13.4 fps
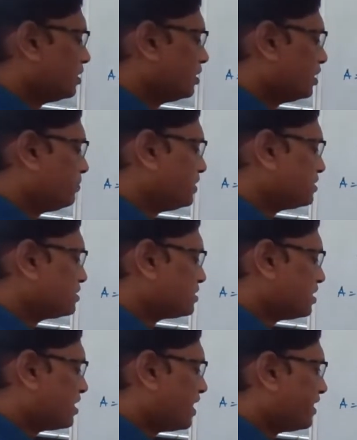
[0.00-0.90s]
It means
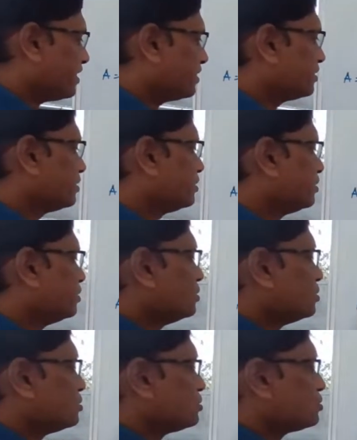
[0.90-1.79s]
9.
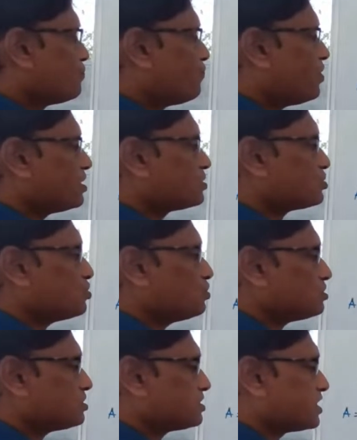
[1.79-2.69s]
So first
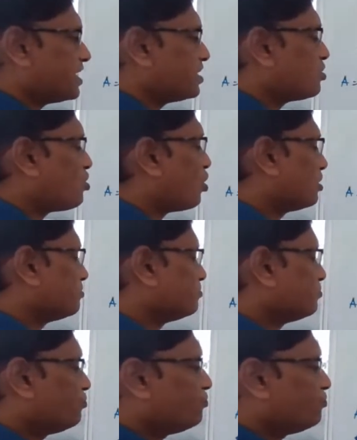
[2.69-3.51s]
row, second column.